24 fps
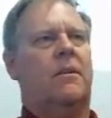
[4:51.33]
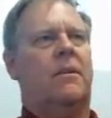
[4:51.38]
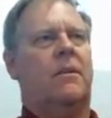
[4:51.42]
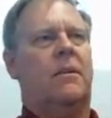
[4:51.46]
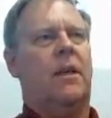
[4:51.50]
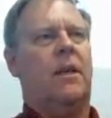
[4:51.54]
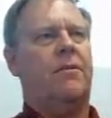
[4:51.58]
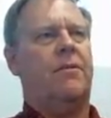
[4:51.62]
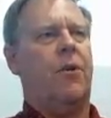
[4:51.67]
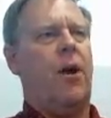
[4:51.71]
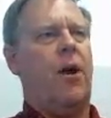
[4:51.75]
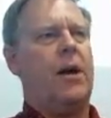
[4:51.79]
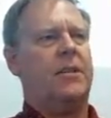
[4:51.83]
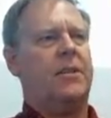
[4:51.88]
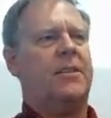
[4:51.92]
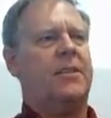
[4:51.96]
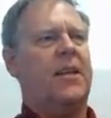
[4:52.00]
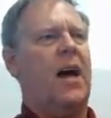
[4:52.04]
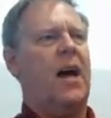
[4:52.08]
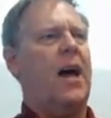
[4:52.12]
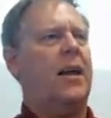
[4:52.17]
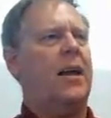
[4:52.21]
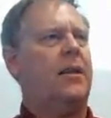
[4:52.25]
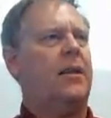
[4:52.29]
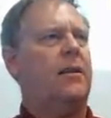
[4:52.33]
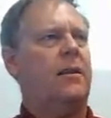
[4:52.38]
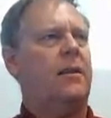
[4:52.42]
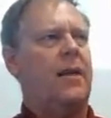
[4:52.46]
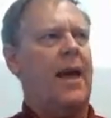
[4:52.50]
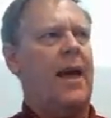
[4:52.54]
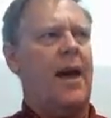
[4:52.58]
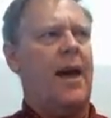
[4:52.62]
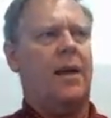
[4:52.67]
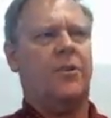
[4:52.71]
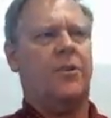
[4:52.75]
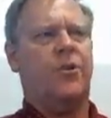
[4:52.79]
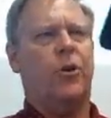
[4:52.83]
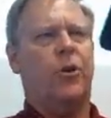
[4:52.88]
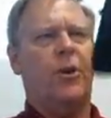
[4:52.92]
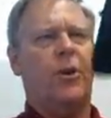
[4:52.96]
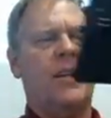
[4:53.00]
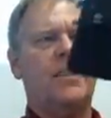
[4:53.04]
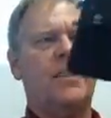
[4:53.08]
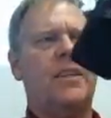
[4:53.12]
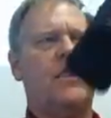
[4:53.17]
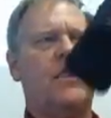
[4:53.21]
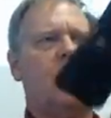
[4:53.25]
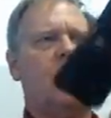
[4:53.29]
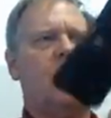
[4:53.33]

if you're outside. Yeah, so this is a